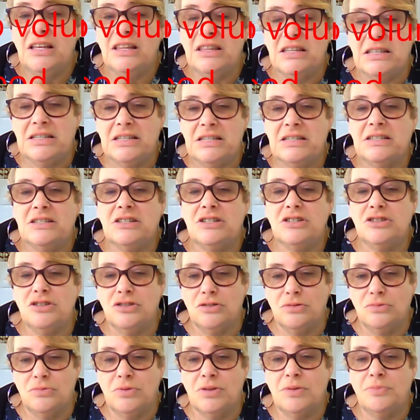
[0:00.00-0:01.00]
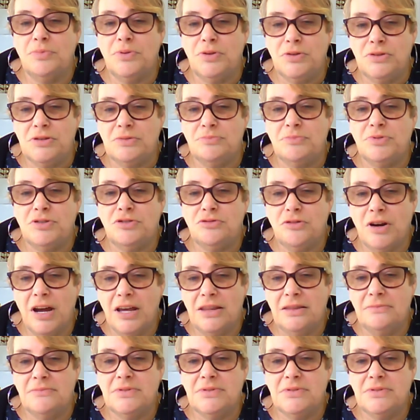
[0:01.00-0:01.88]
This is to do with a person portraying